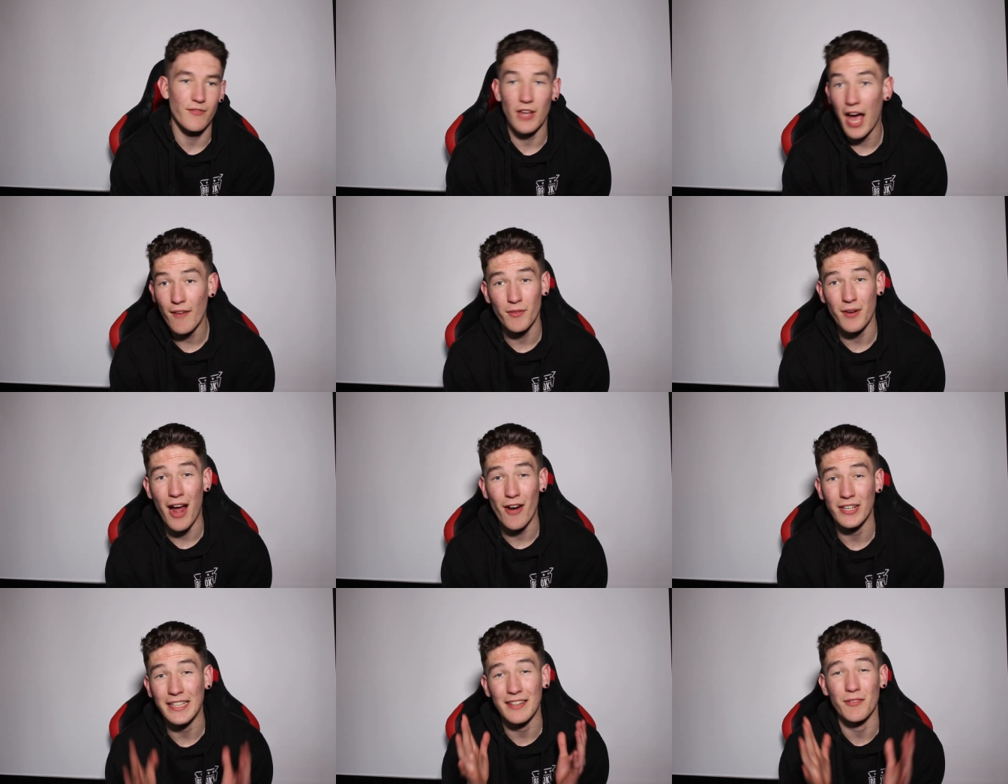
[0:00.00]
If you haven't,
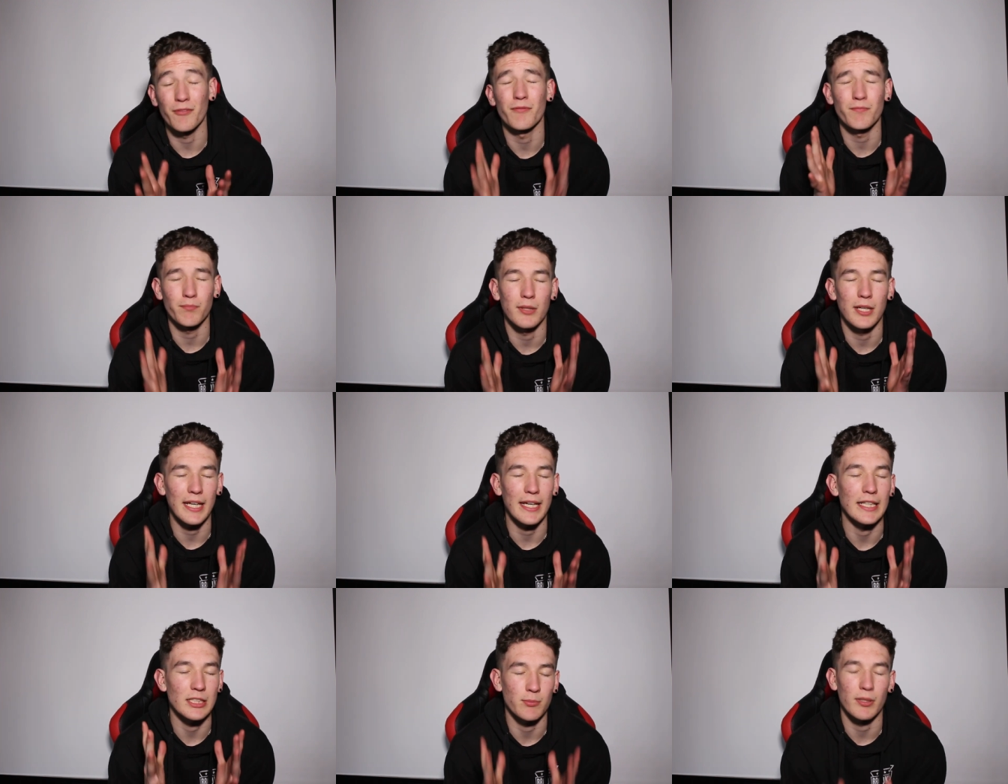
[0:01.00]
Harry, then
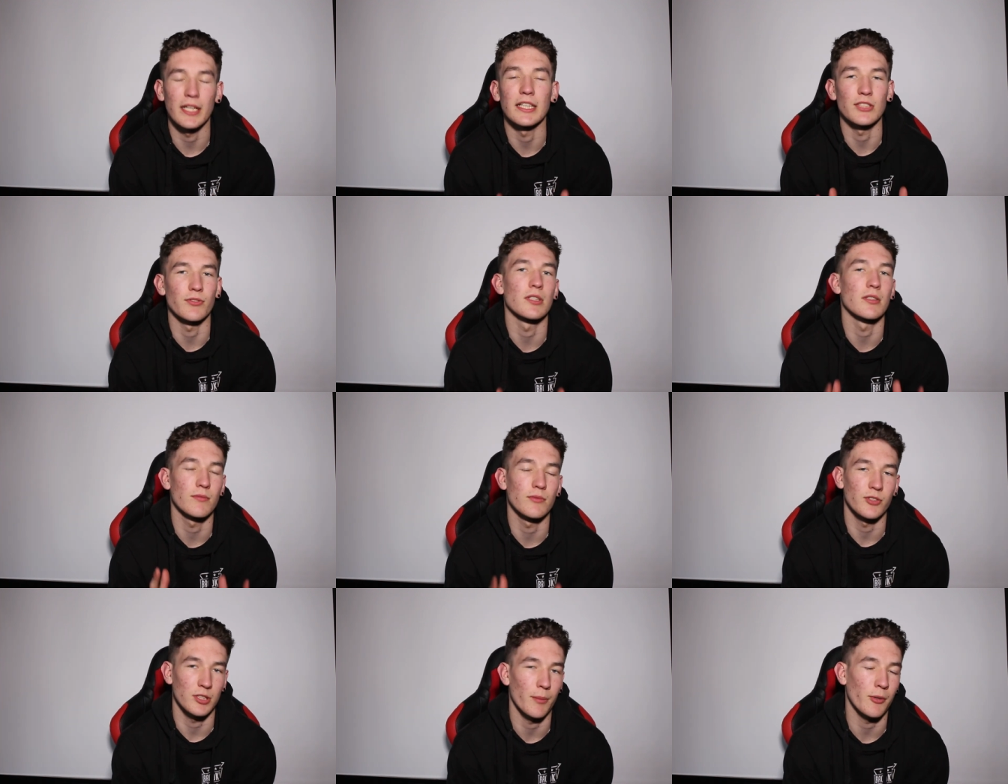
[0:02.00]
please, please, for
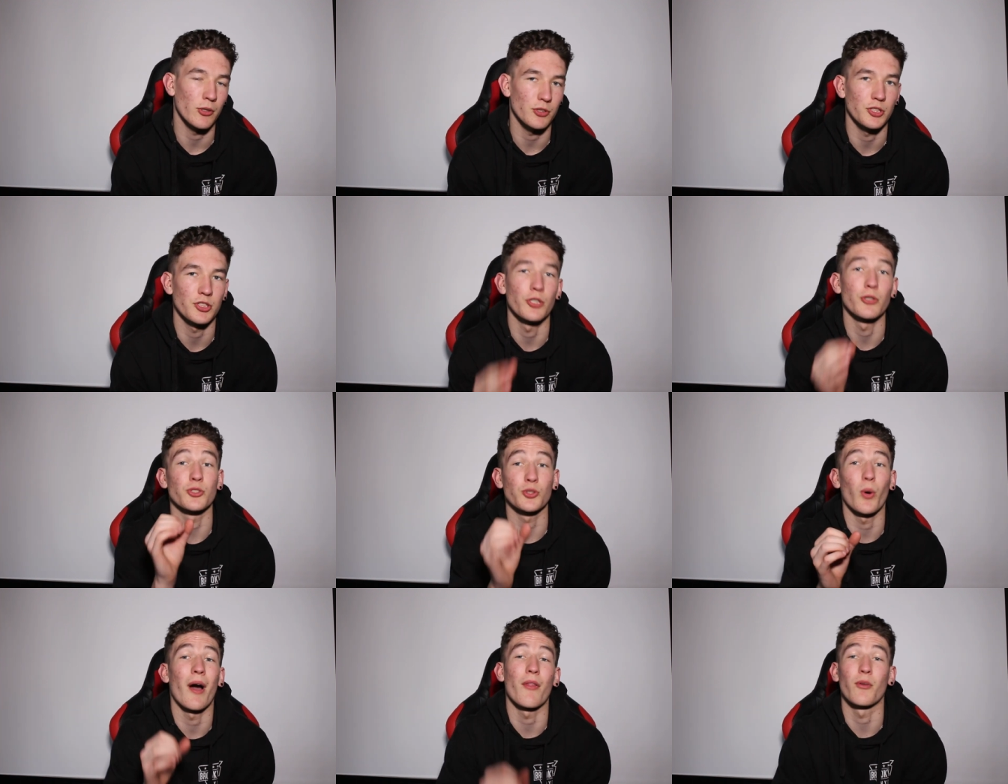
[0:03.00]
for Subconscious 2,
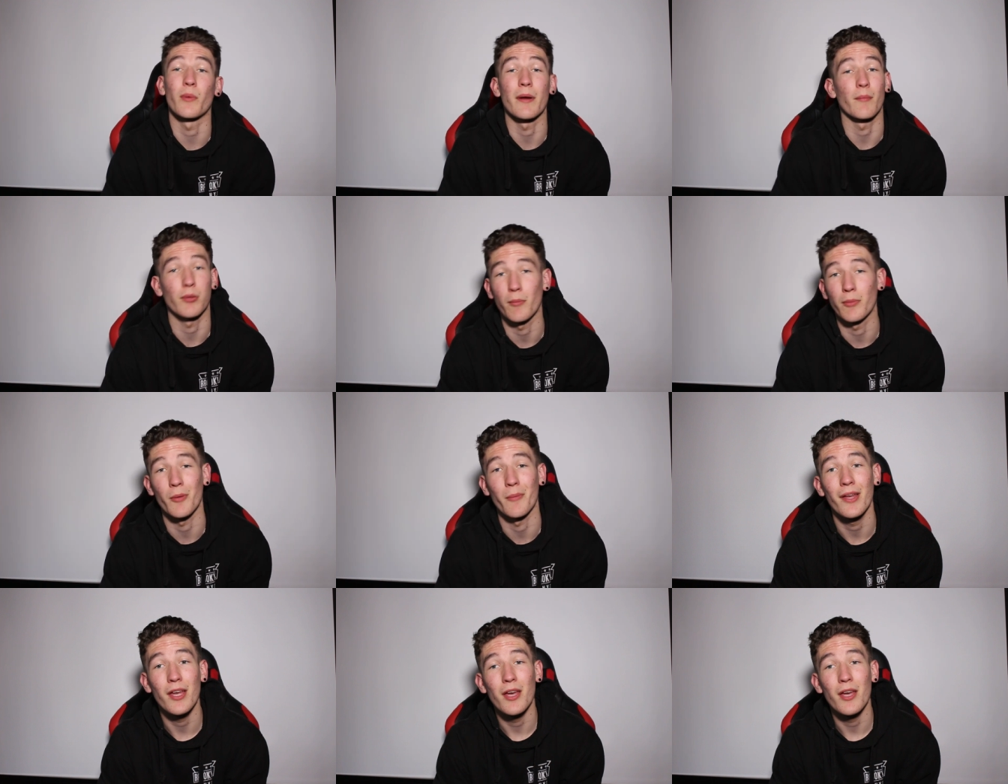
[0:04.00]
sort out the wind problem,